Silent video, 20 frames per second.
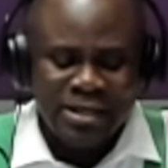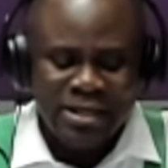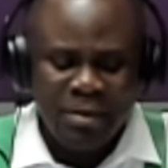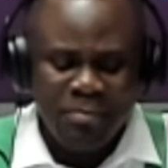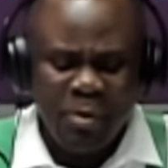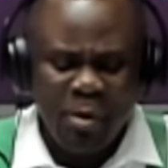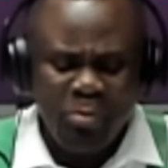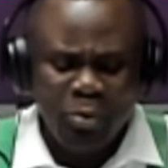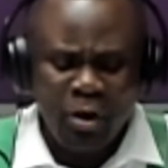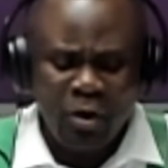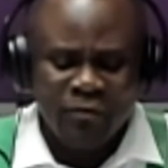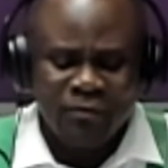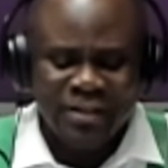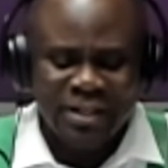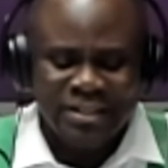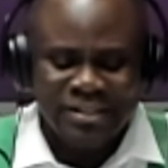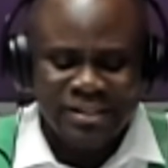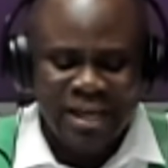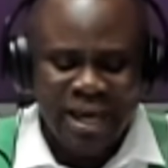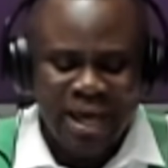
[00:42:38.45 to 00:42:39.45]
the people of
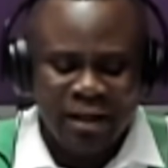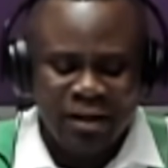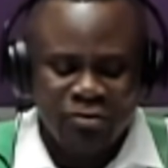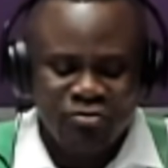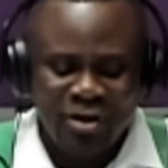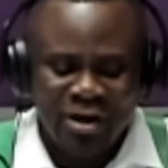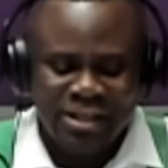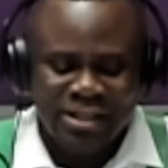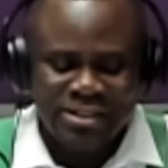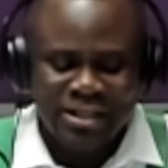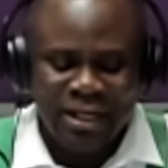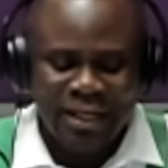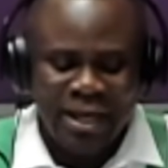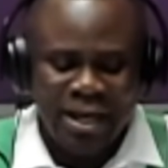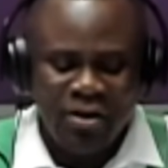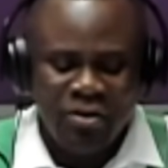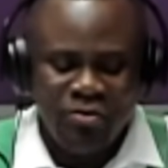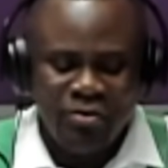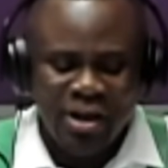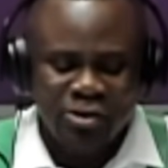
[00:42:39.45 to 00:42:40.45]
the SAL traditional
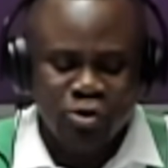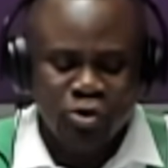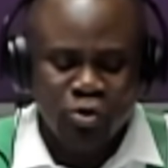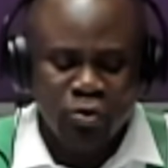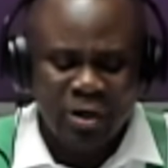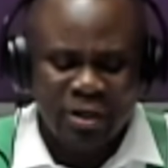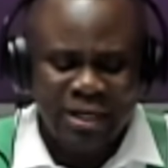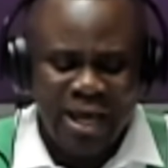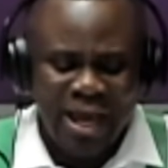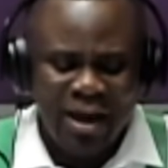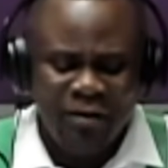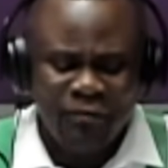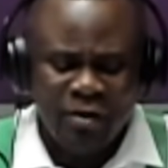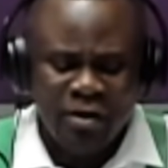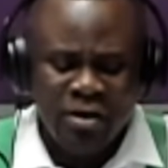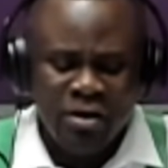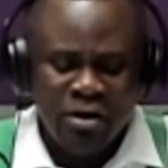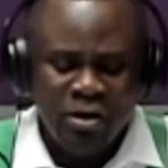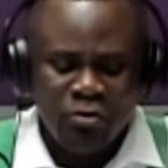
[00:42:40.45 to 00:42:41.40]
areas do not have